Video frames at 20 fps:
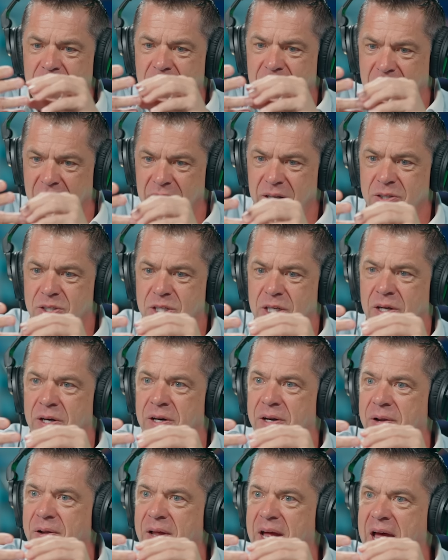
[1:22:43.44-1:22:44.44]
Culture.
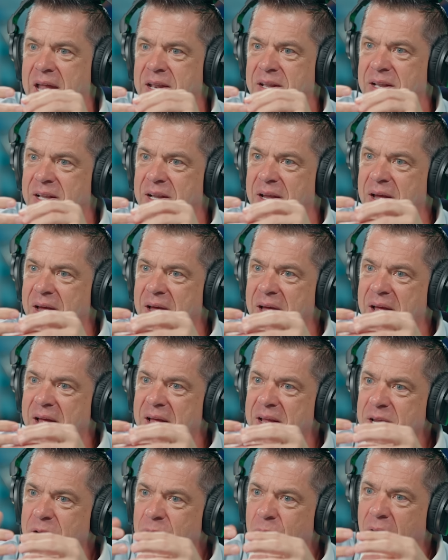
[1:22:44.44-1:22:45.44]
And,
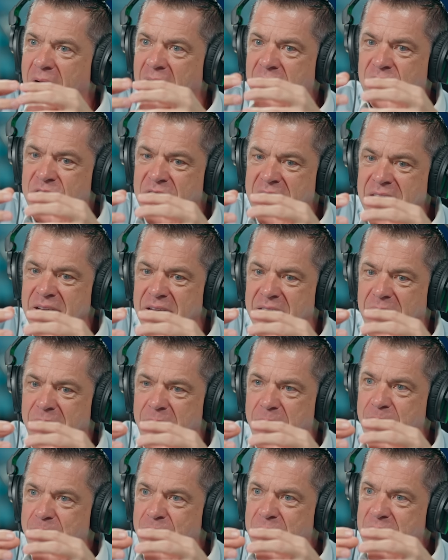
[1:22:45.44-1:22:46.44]
you know, I think
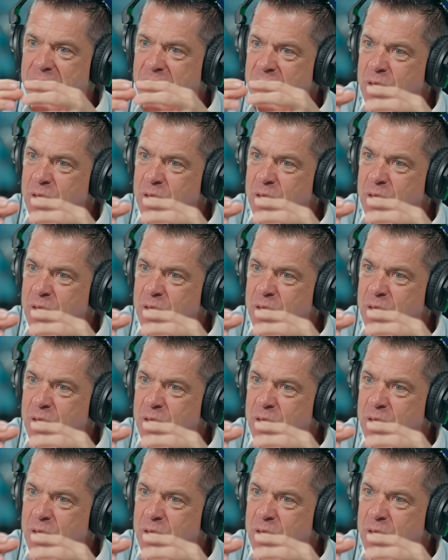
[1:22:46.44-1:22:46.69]
the